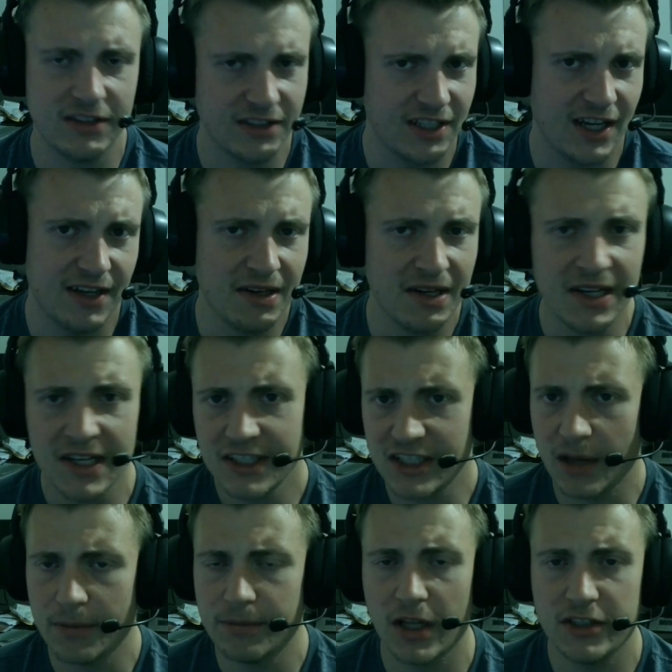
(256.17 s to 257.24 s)
He's got
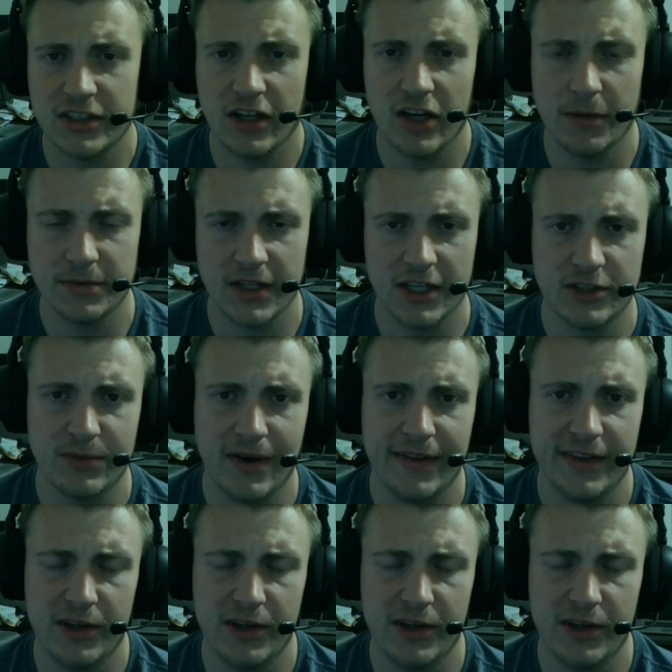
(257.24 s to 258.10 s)
some touchdown upside as well.